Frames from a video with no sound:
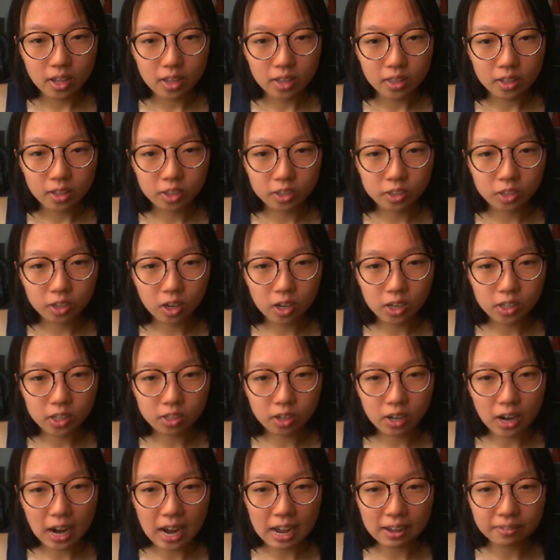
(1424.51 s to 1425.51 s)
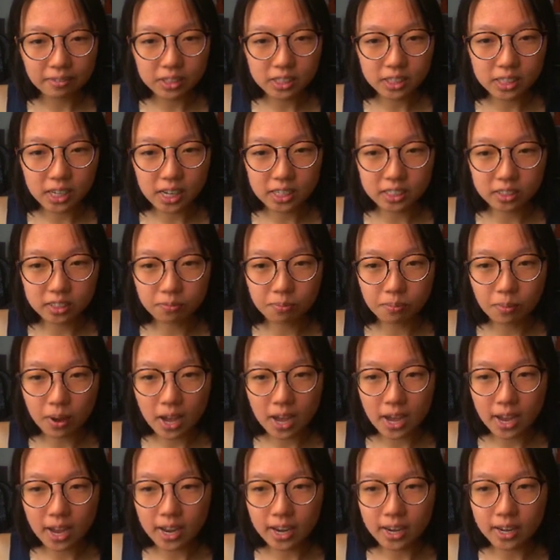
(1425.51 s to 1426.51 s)
Their jaws are half the size of
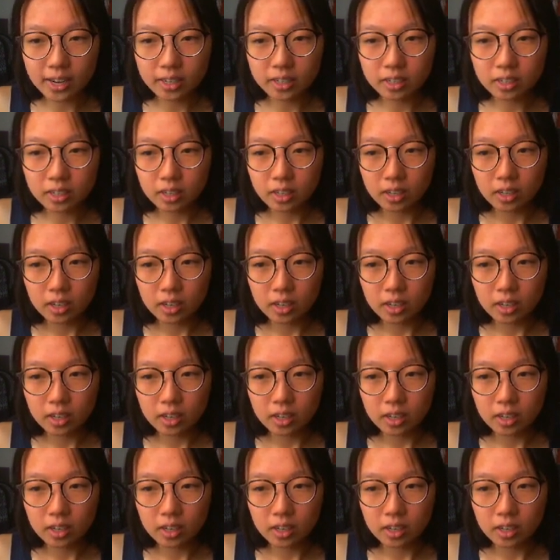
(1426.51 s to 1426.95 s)
mine.